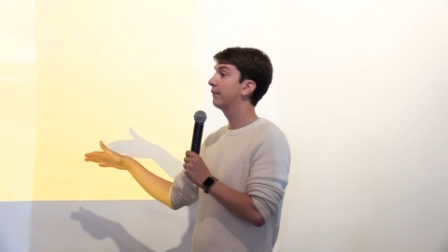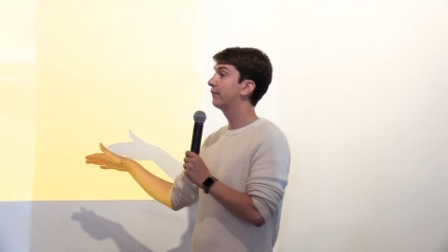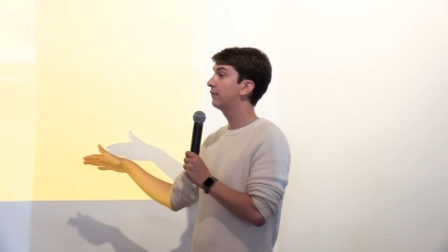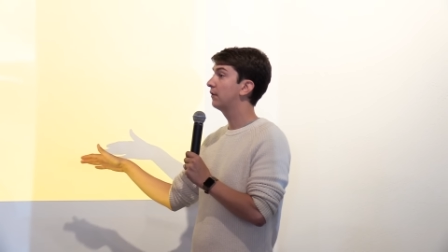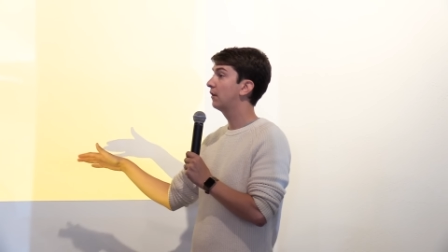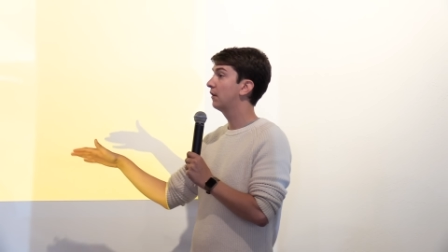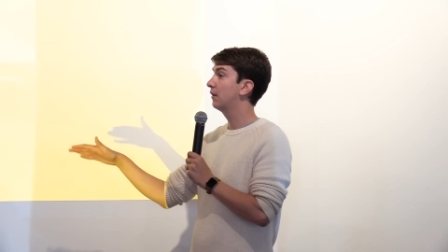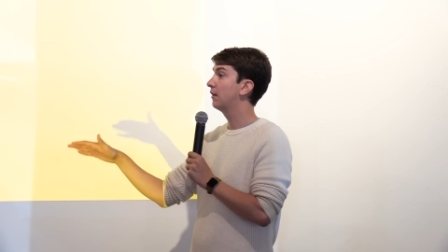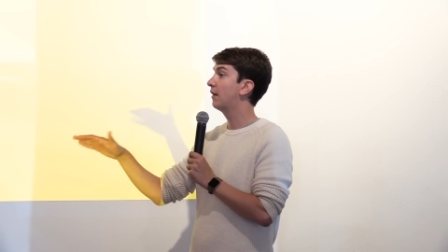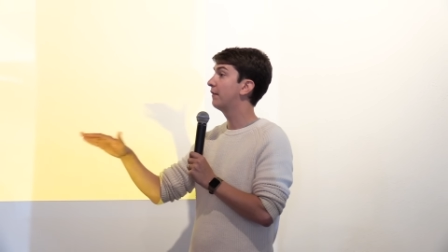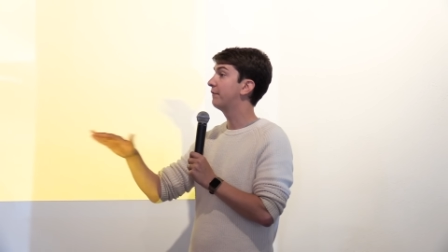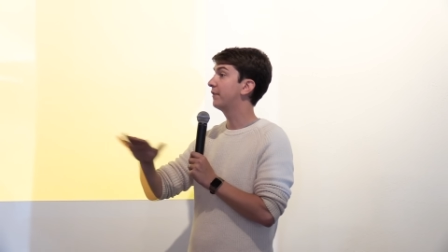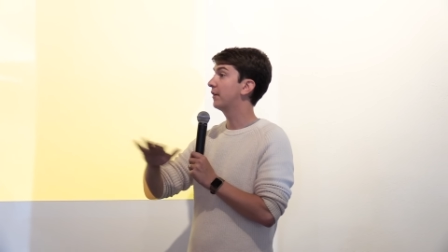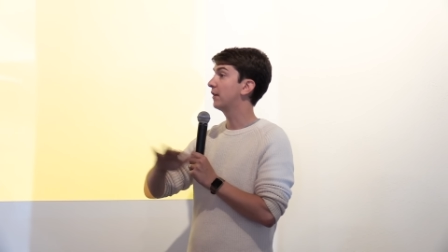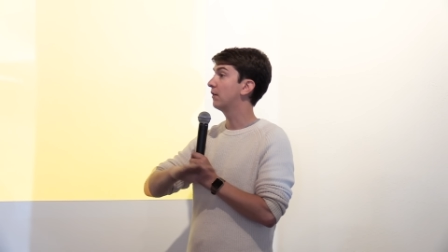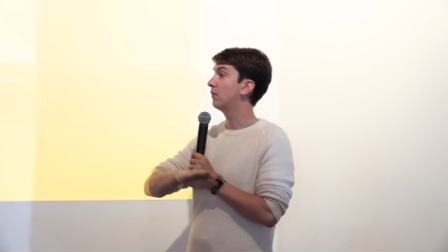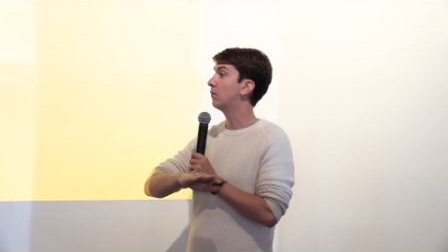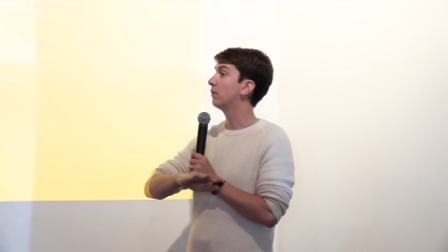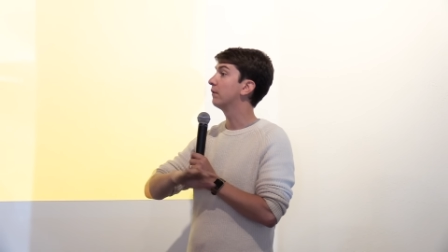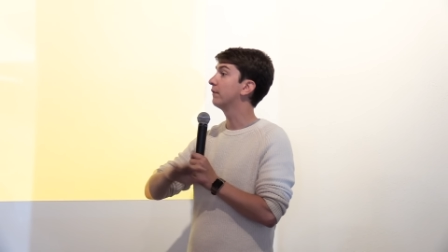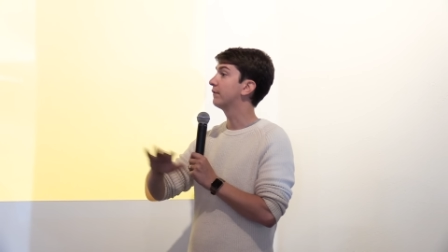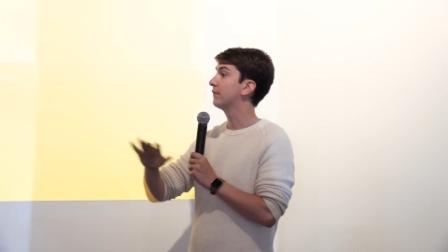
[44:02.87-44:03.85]
started off
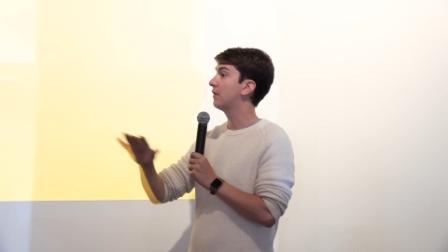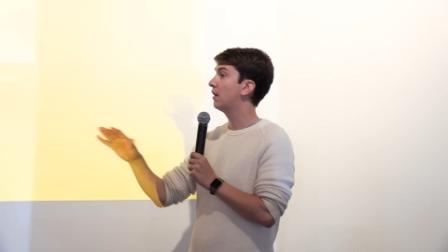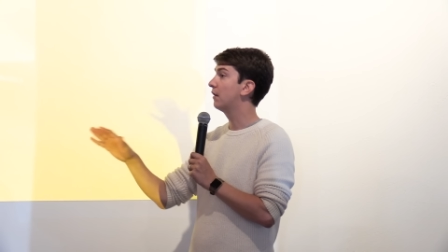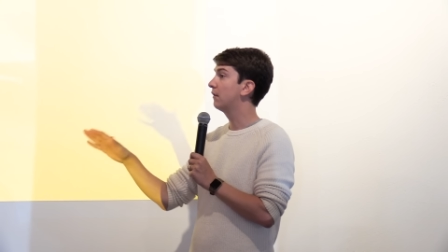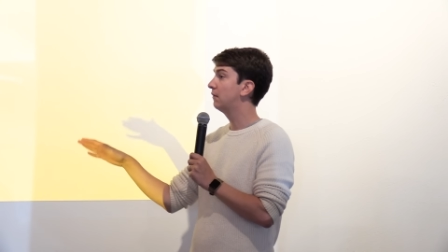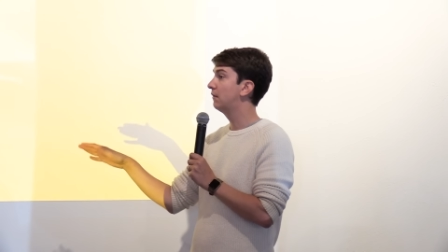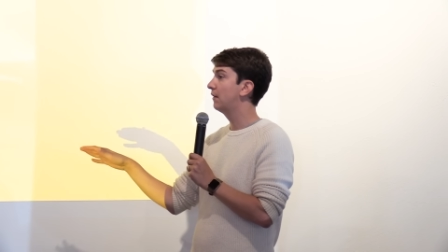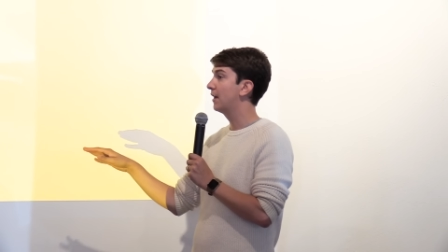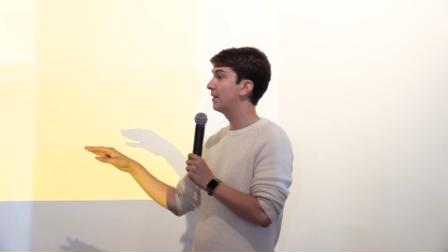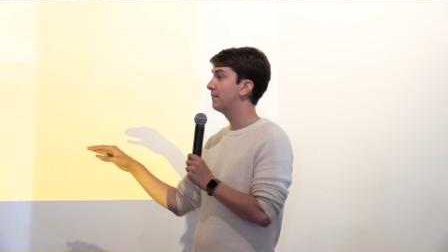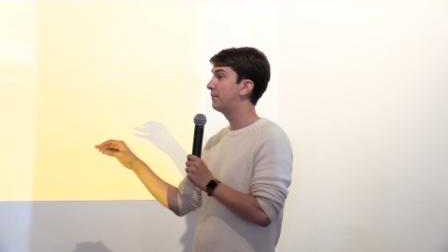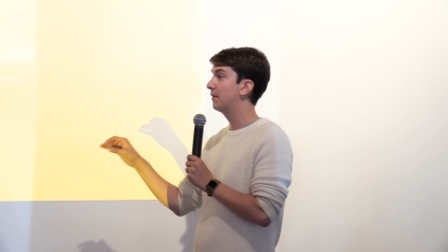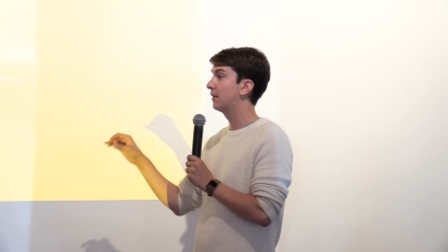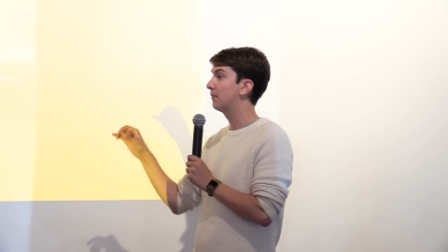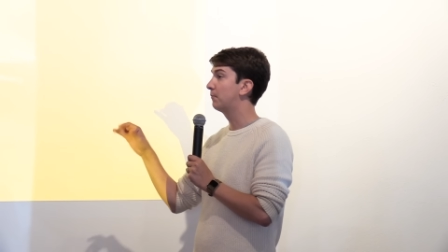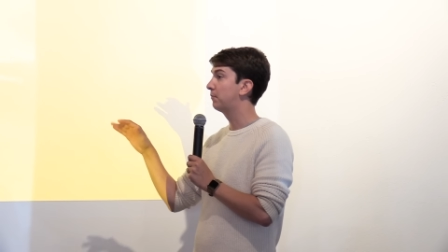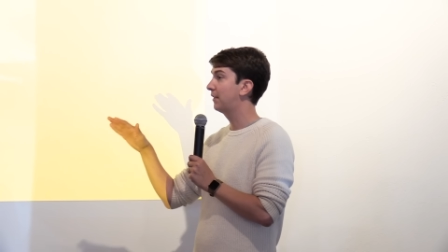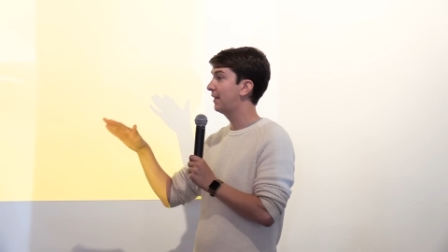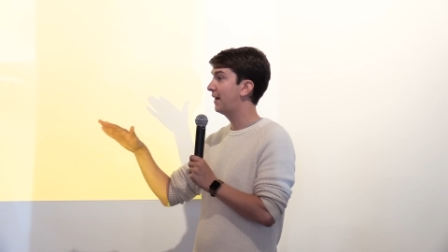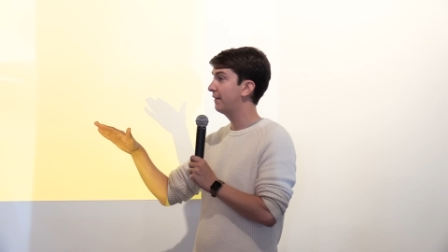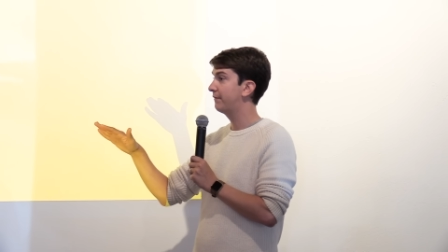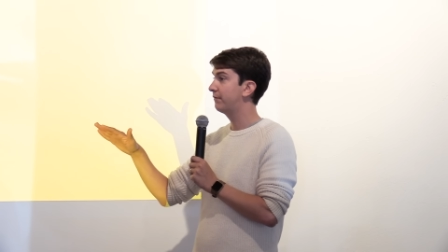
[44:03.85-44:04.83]
very horizontal and built a
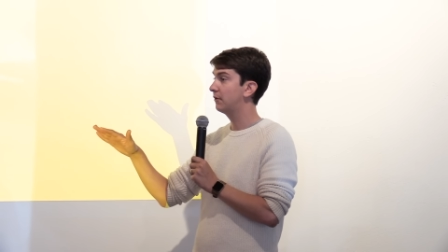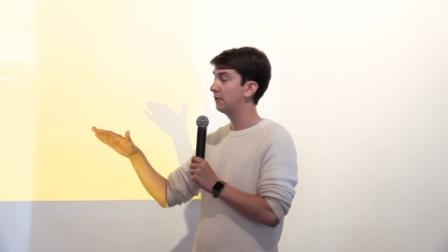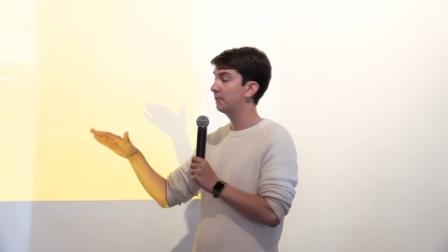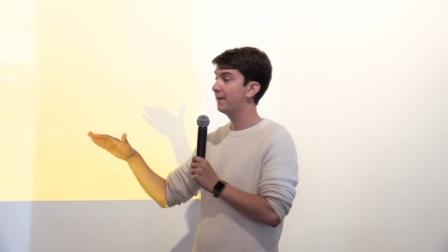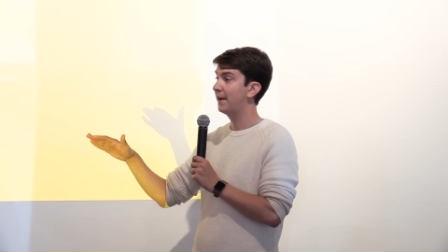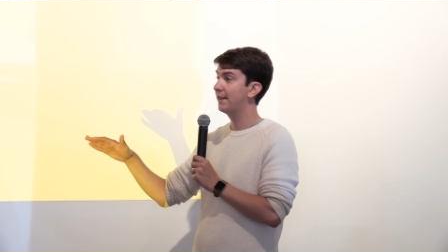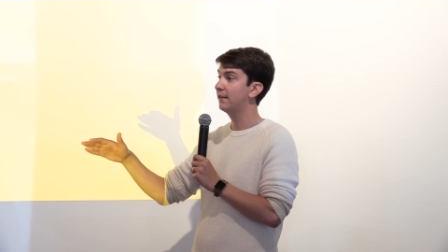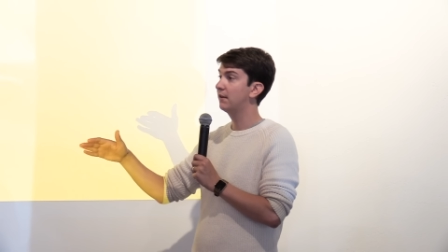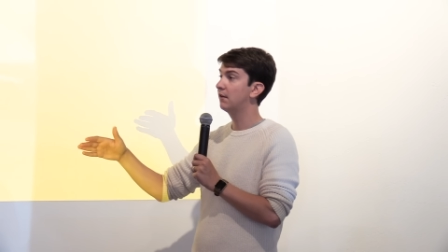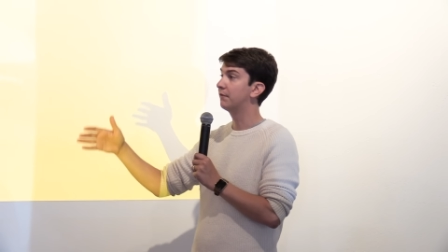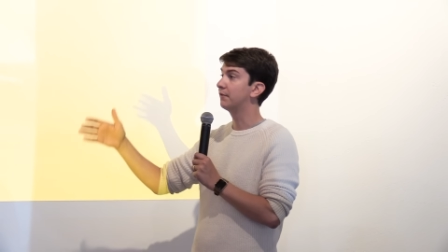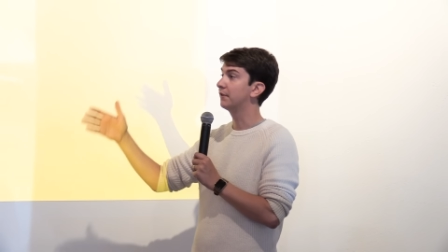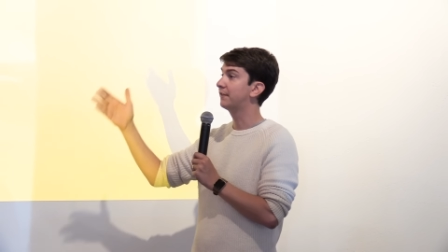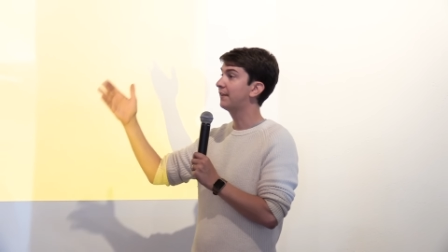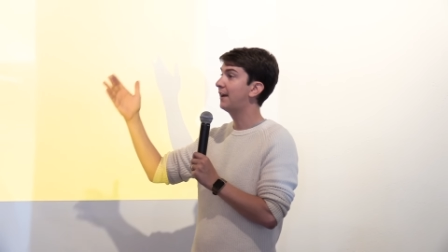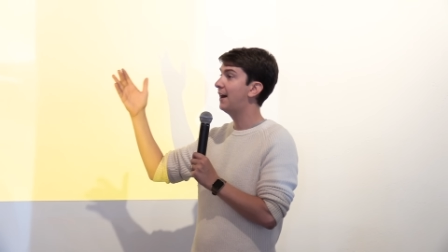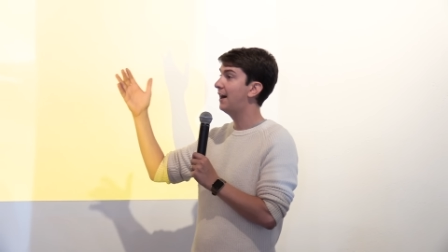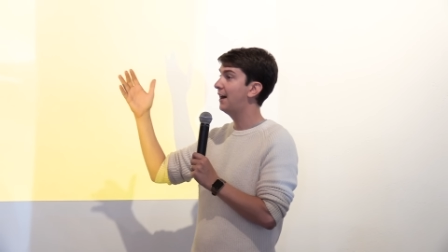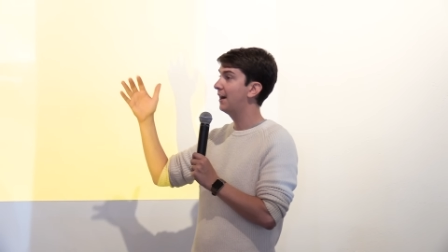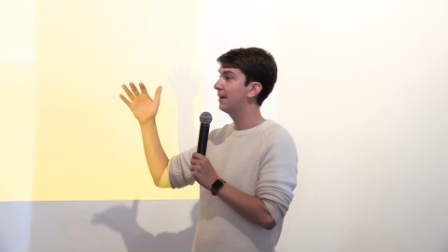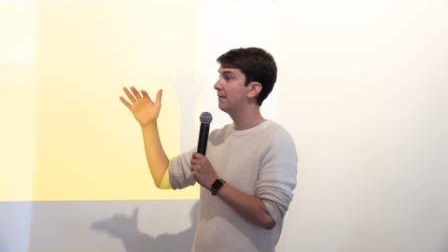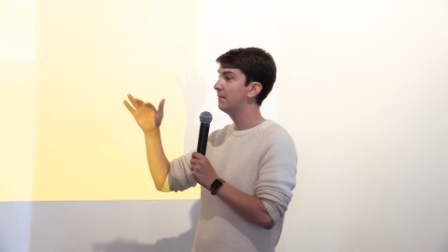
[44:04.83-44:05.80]
platform, and then over
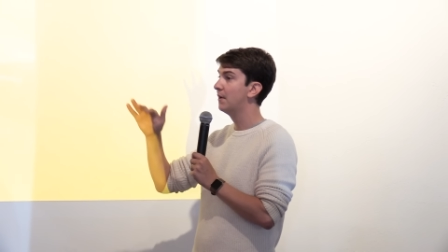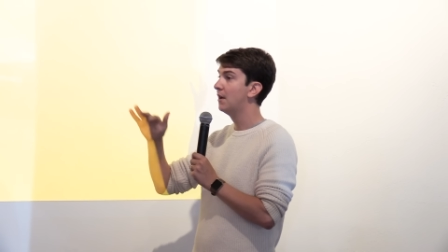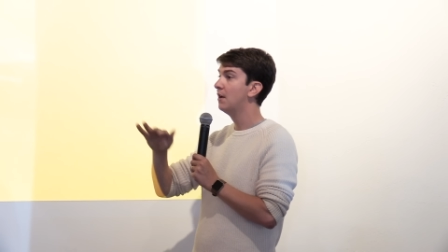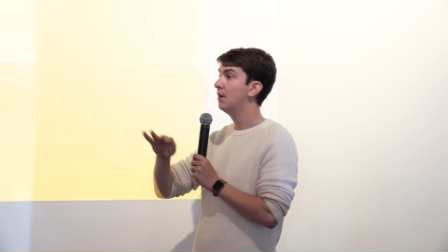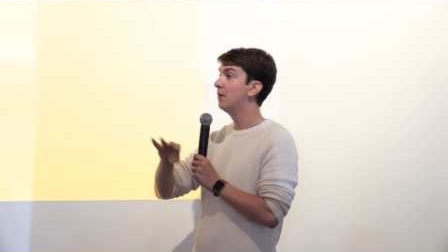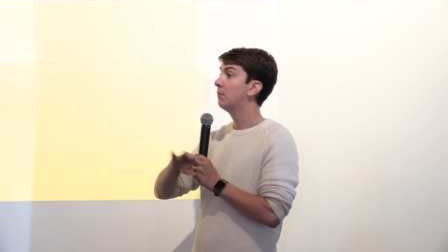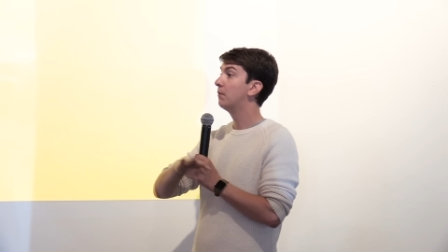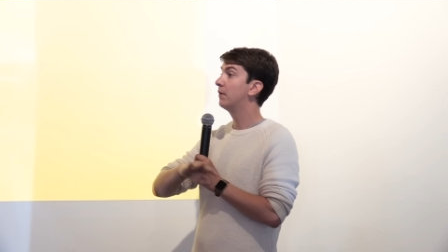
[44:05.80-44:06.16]
time,